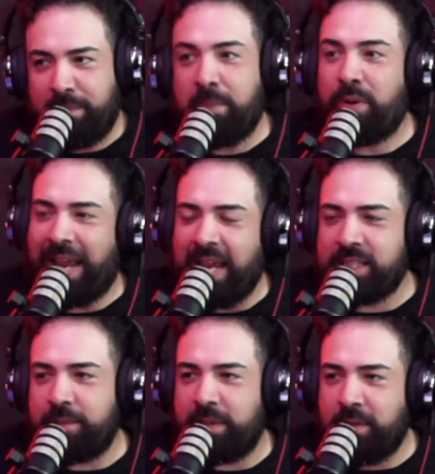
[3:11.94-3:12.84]
People would
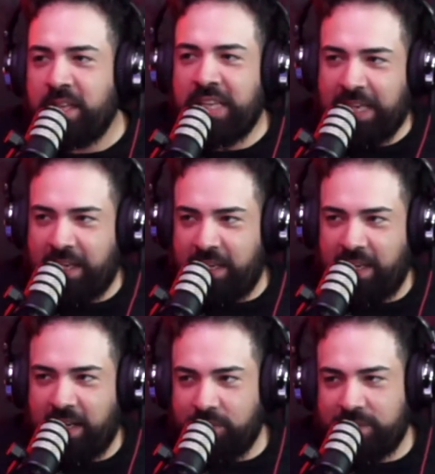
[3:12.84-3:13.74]
ask me,
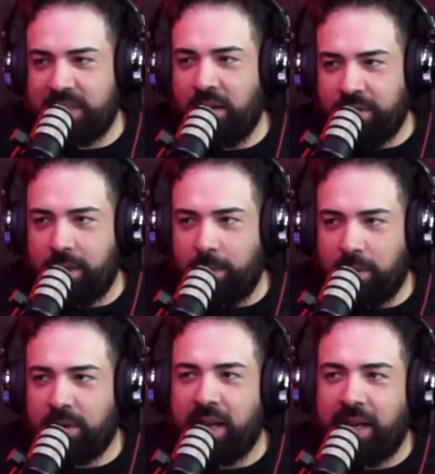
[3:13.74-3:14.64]
and I would tell them,
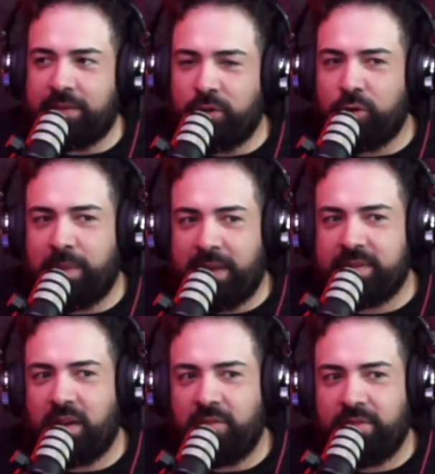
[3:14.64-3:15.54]
or I told
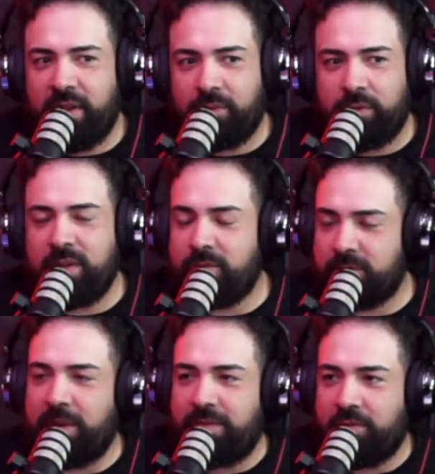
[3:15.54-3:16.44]
myself that green was
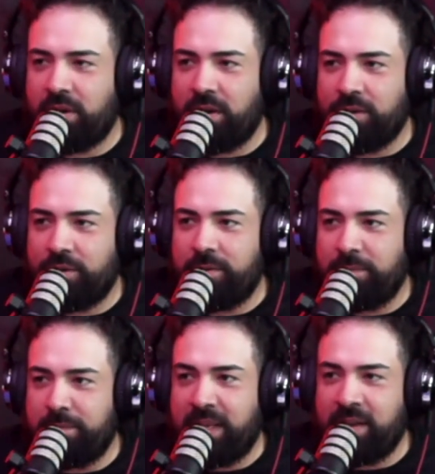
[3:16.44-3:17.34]
my favorite color
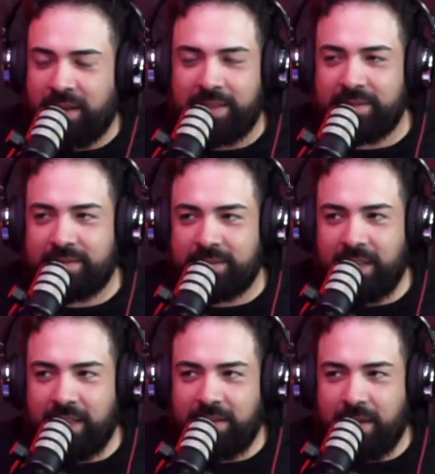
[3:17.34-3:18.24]
because,
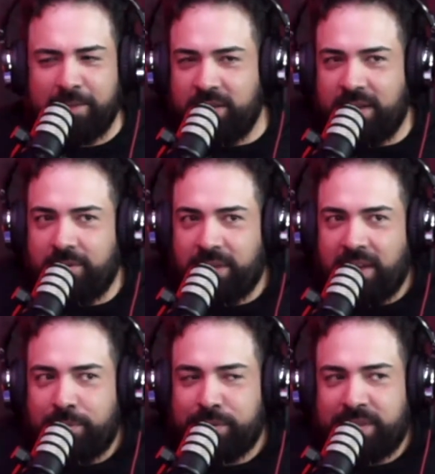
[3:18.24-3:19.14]
you didn't really
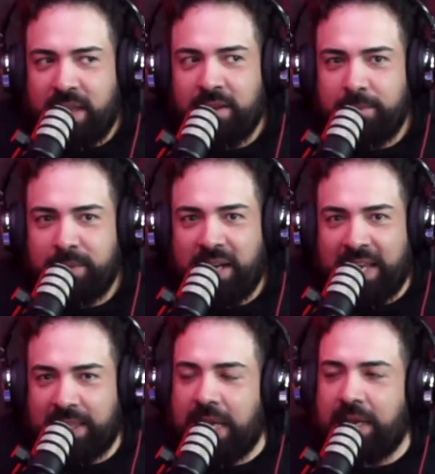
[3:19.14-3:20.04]
have personality, but I
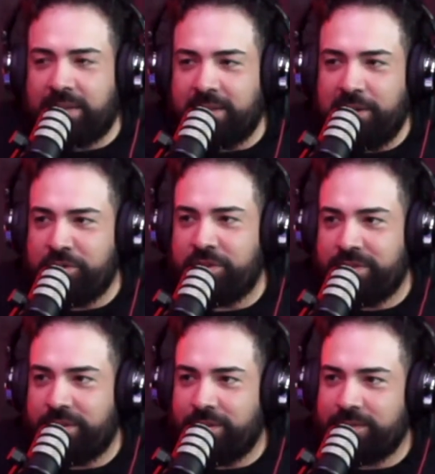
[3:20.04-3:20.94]
liked the Ninja Turtles.